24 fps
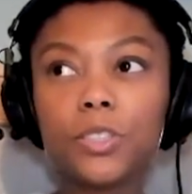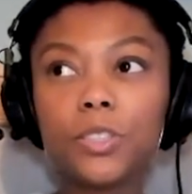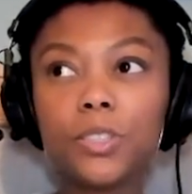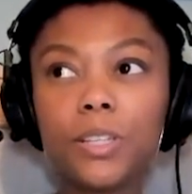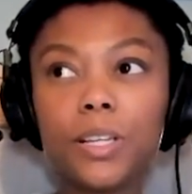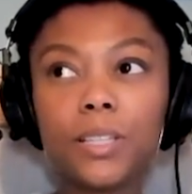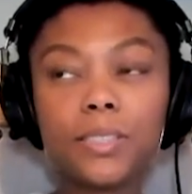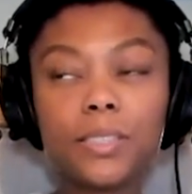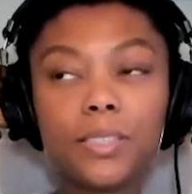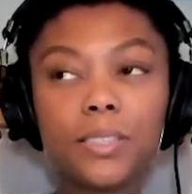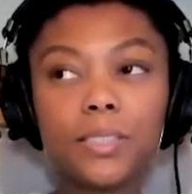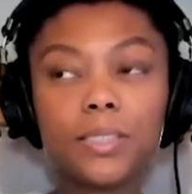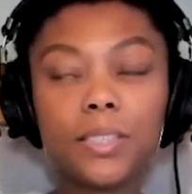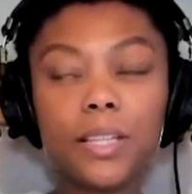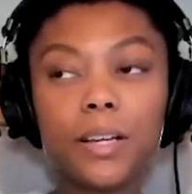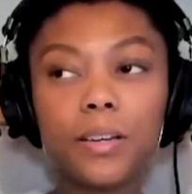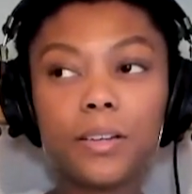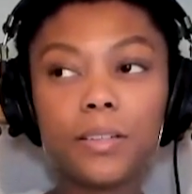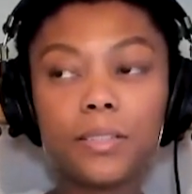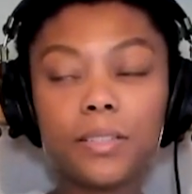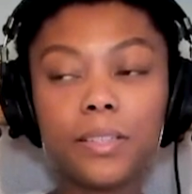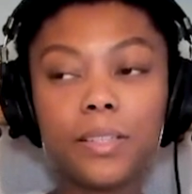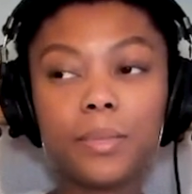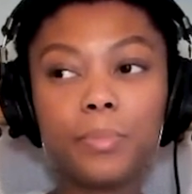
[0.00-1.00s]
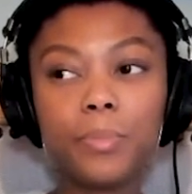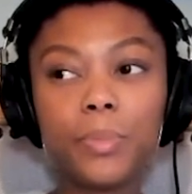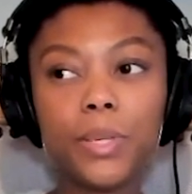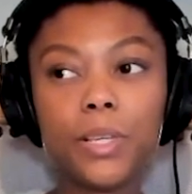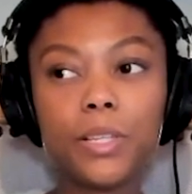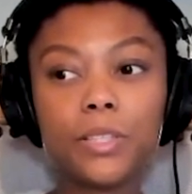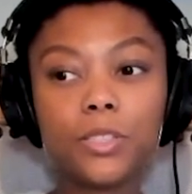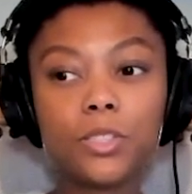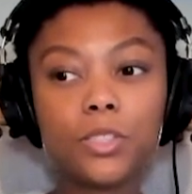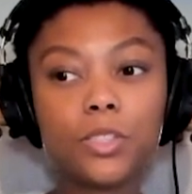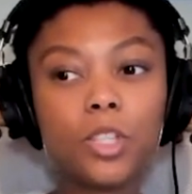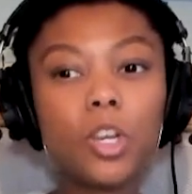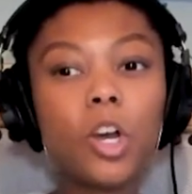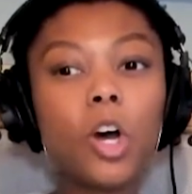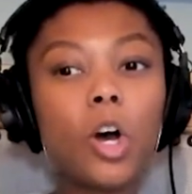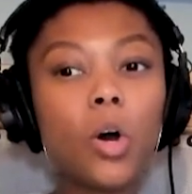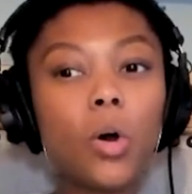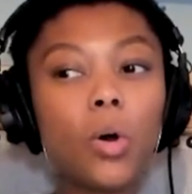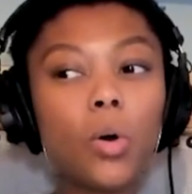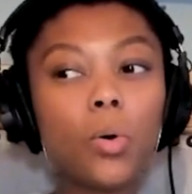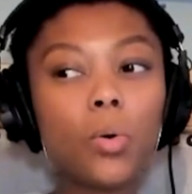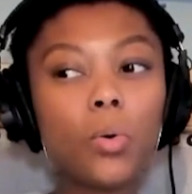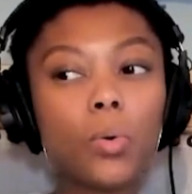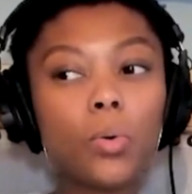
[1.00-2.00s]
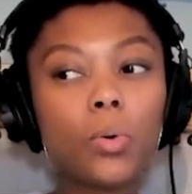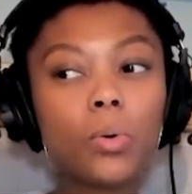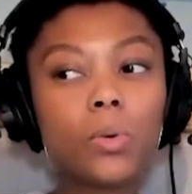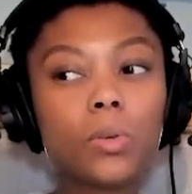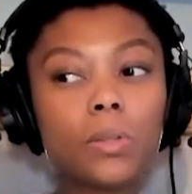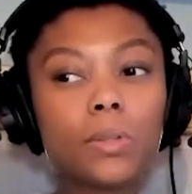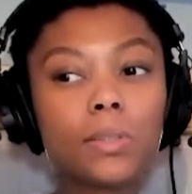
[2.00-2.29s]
necessarily be so